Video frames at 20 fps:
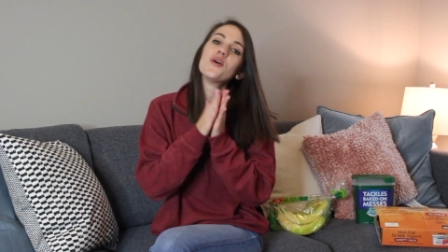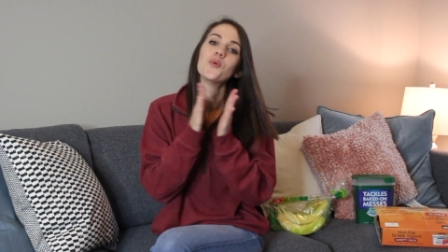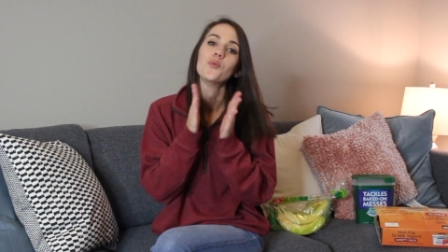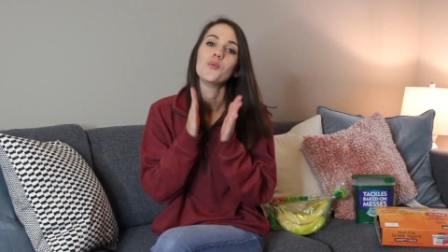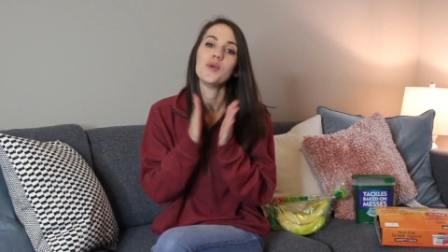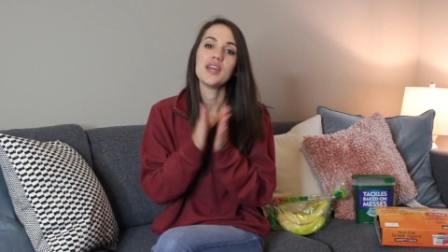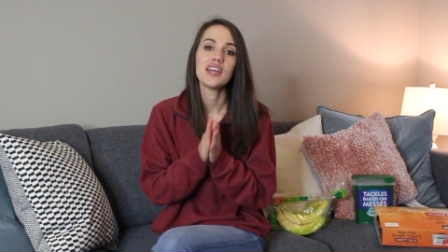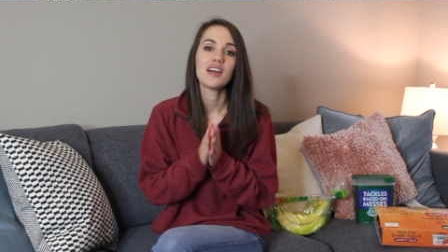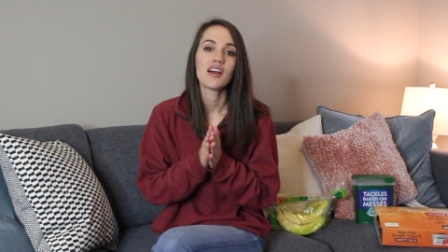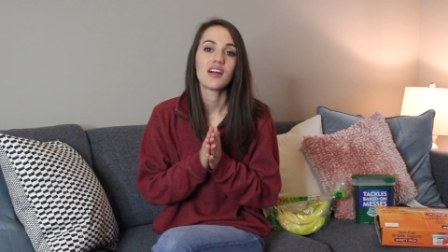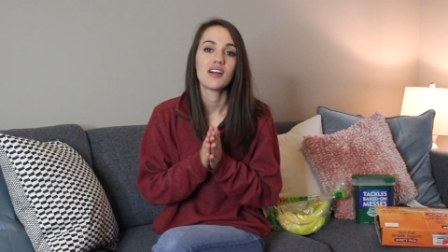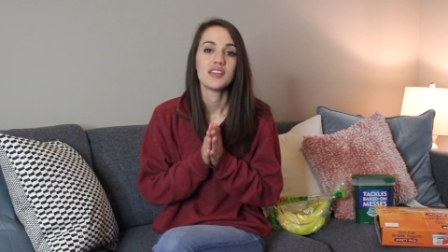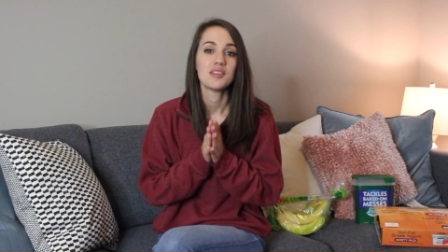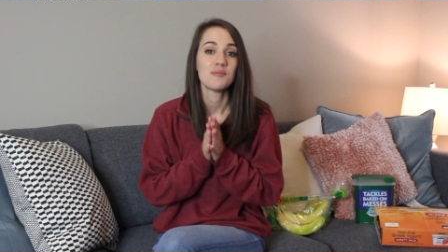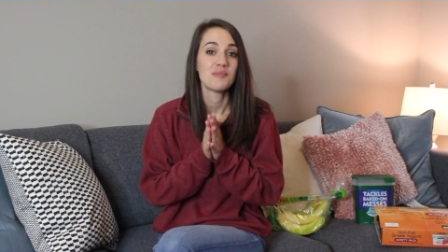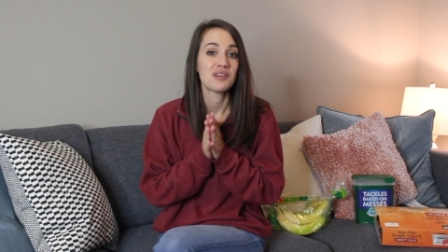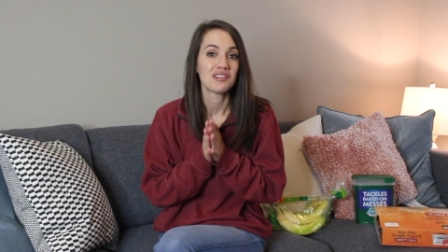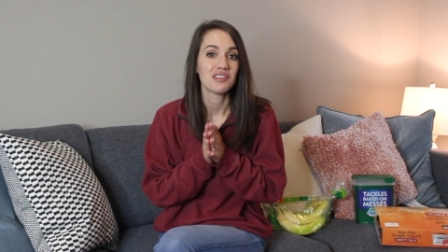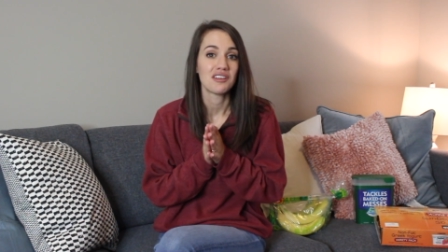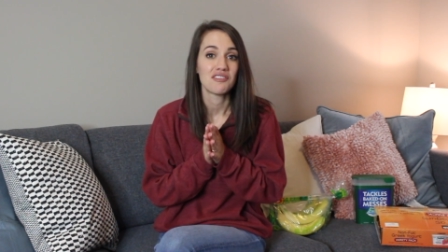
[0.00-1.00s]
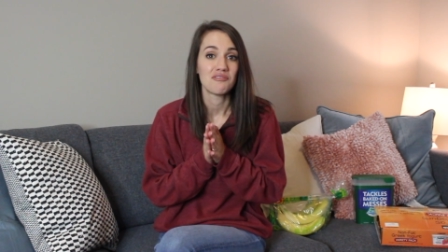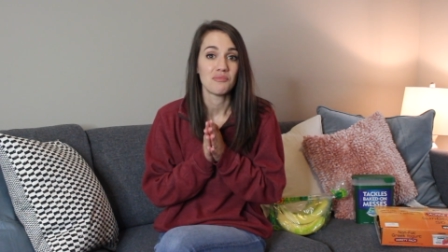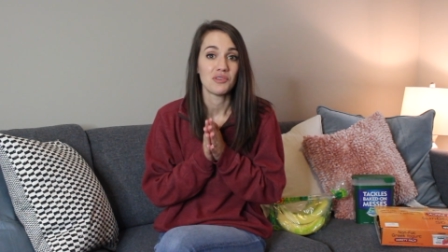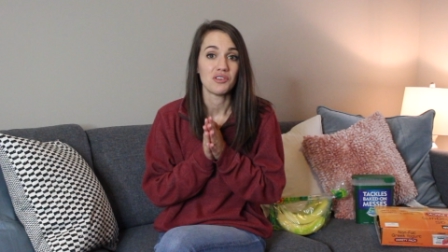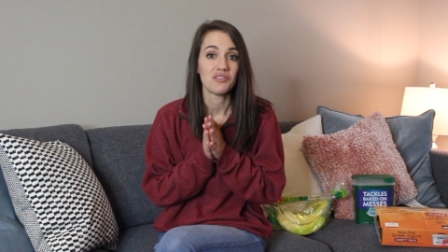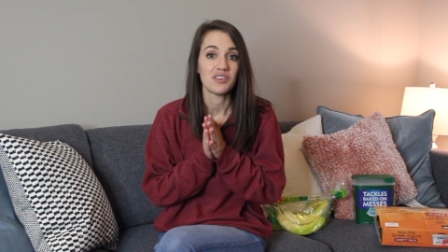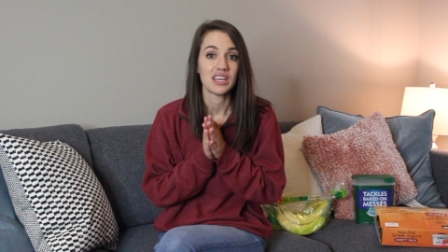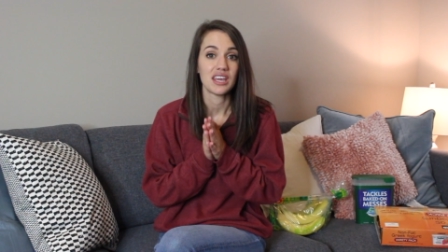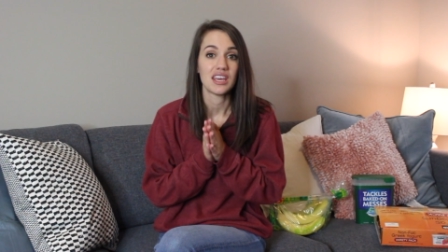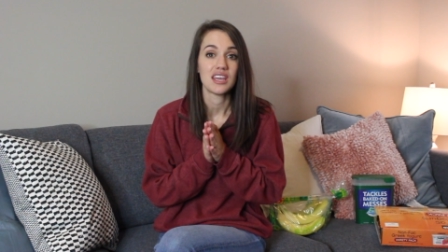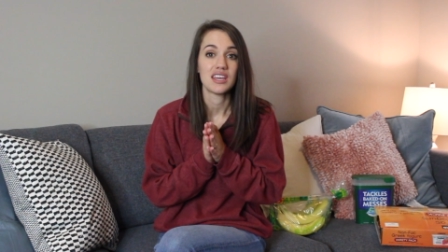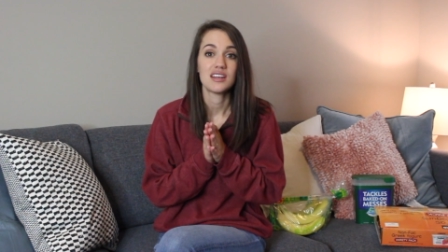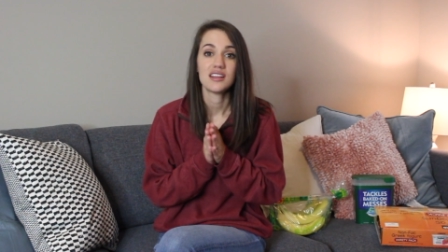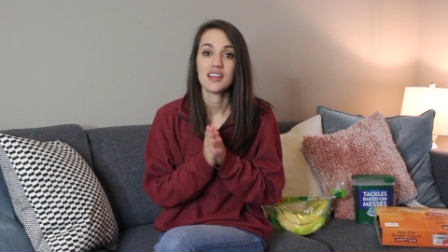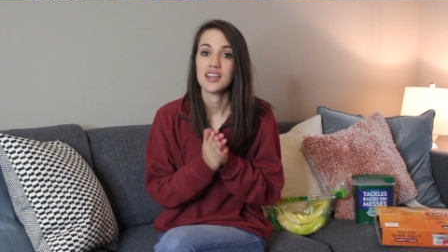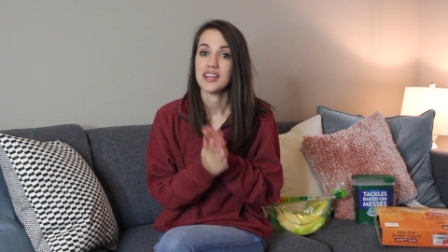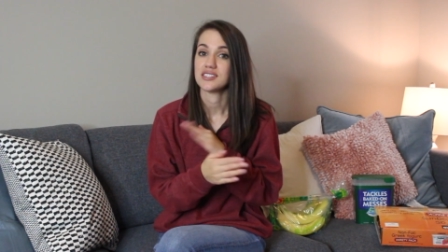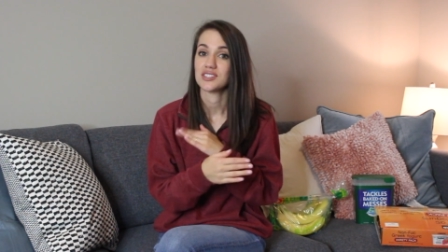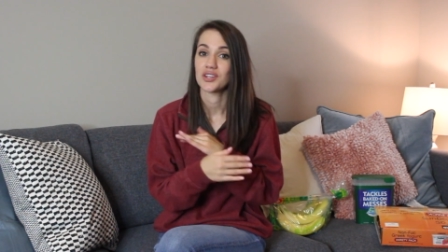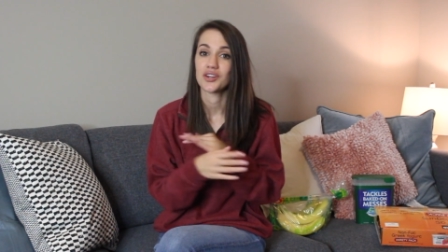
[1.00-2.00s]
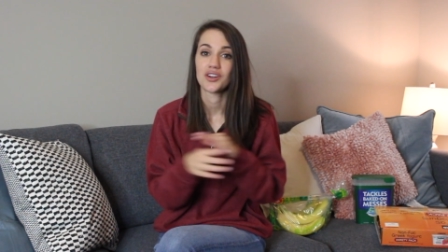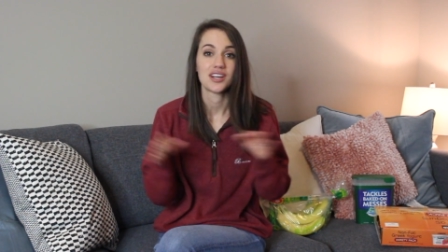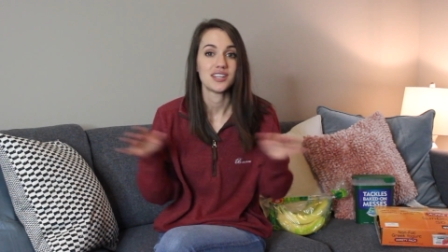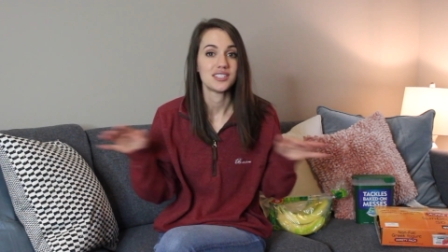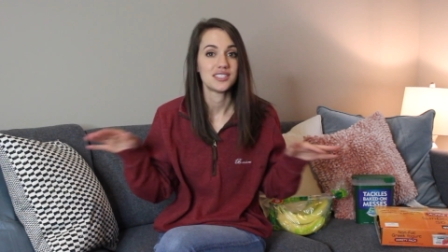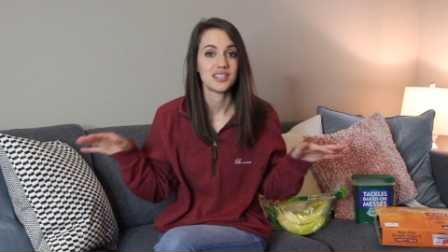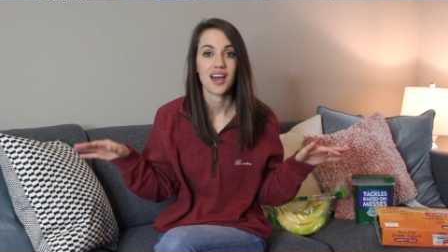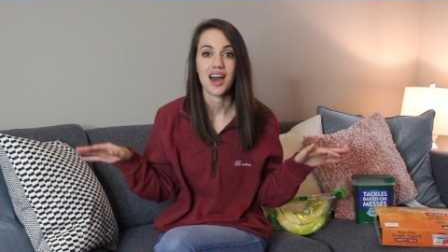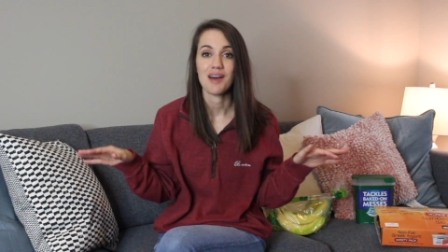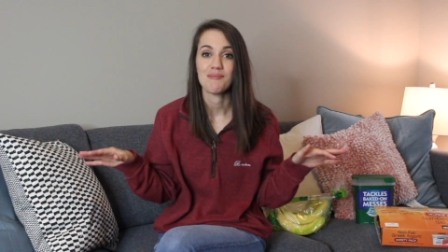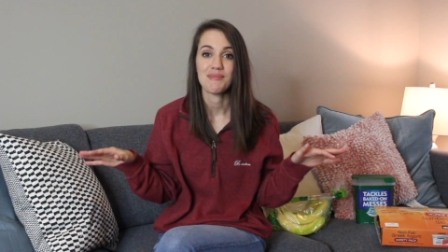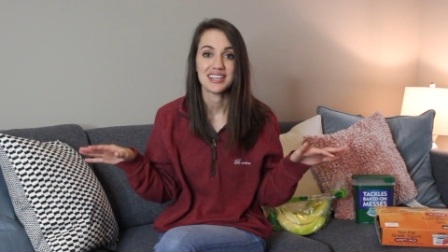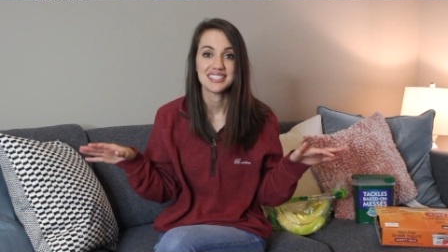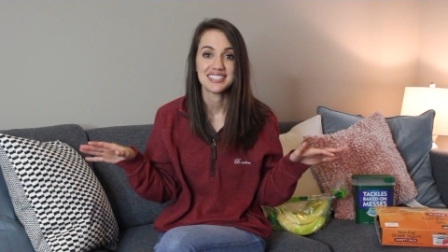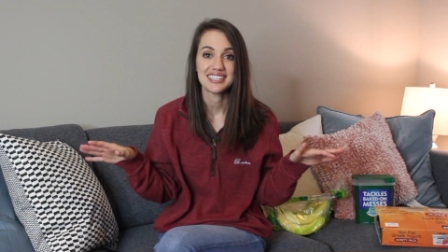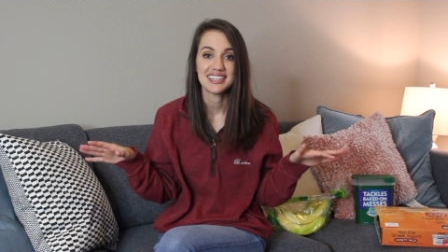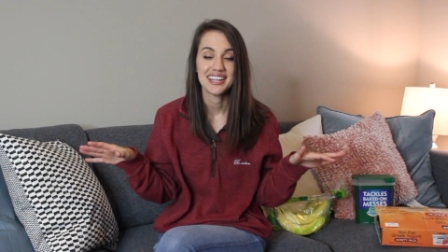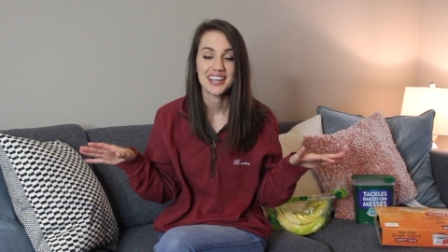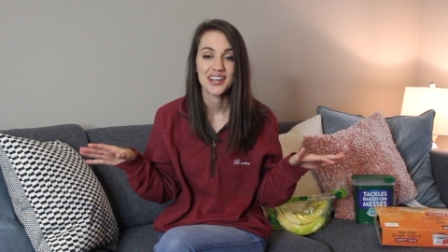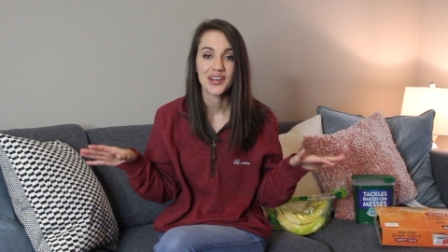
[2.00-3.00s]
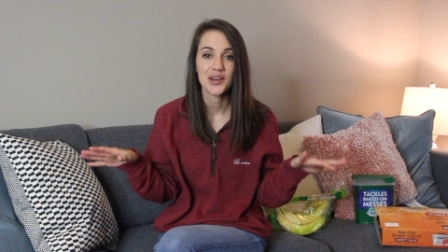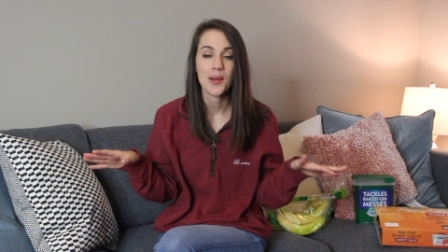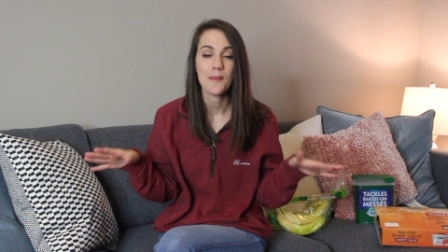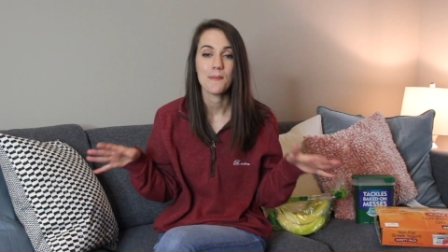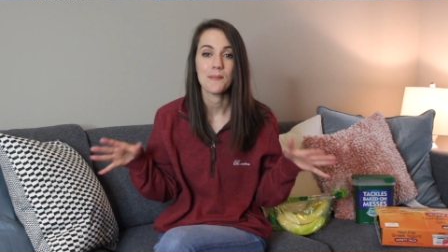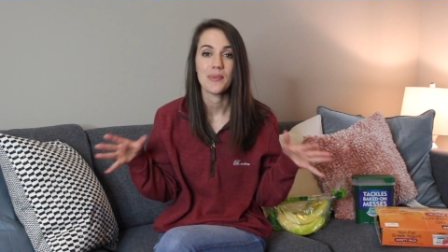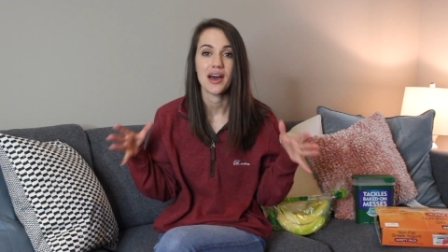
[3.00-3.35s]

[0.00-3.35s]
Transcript: We are in the middle of moving in. It's a crazy hot mess in here,